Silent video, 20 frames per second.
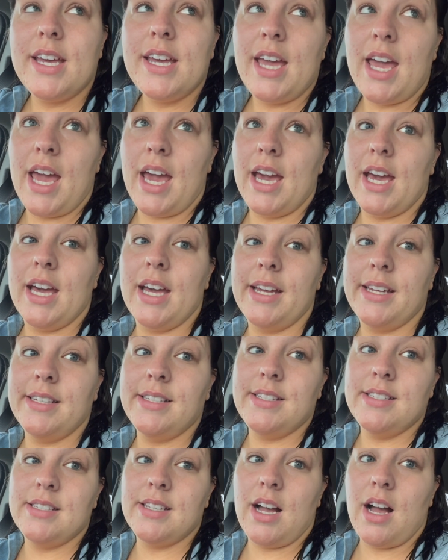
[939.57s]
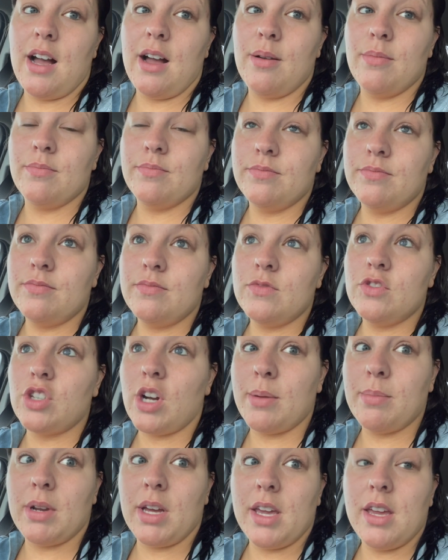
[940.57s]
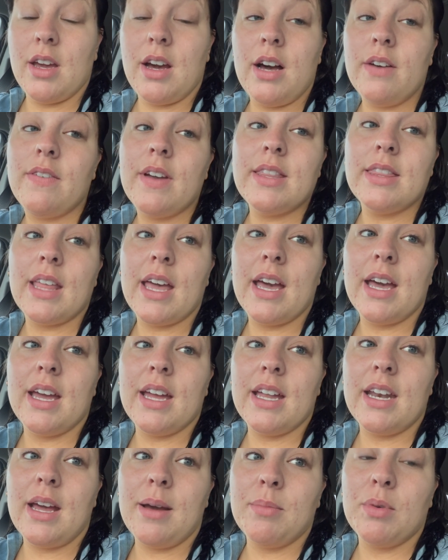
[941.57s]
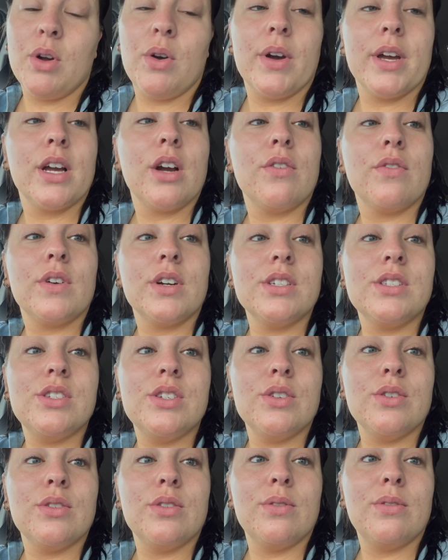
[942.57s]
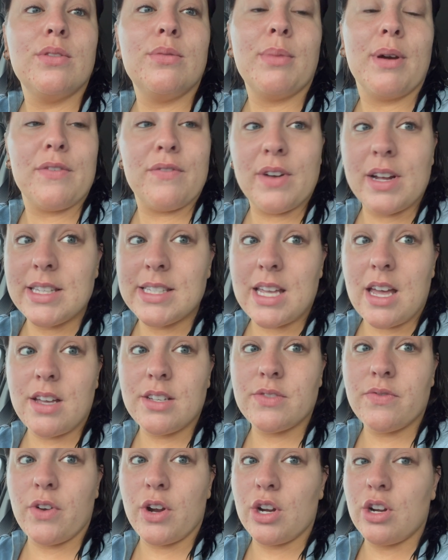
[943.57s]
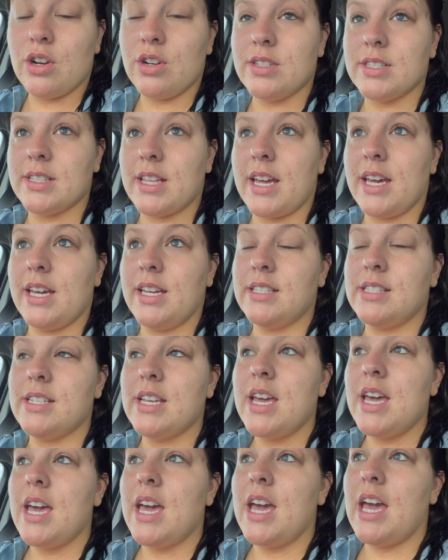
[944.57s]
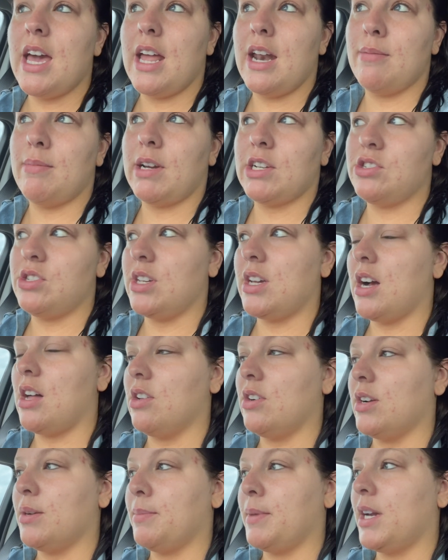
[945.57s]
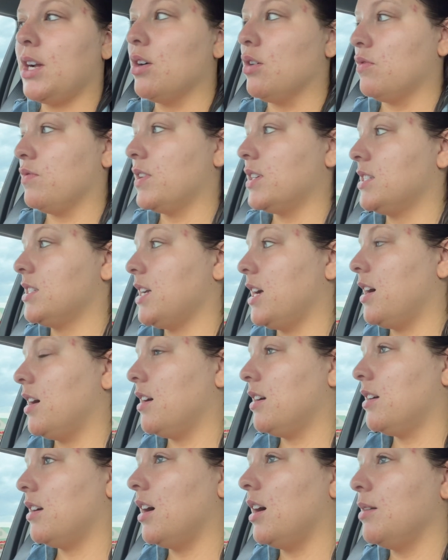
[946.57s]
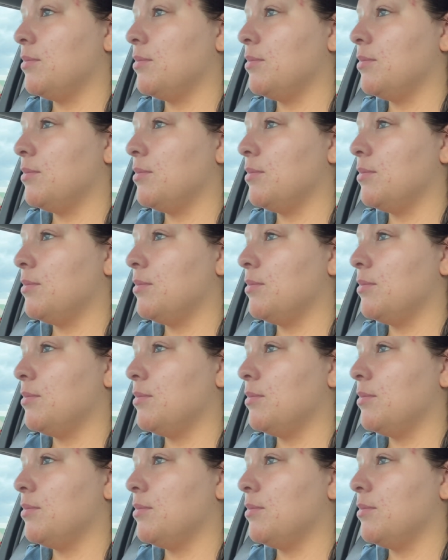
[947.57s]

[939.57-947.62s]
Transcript: and drop Nuggy off, and then I'm going over to my friend's house for a girls' night, and I'm actually coloring my girlfriend's hair.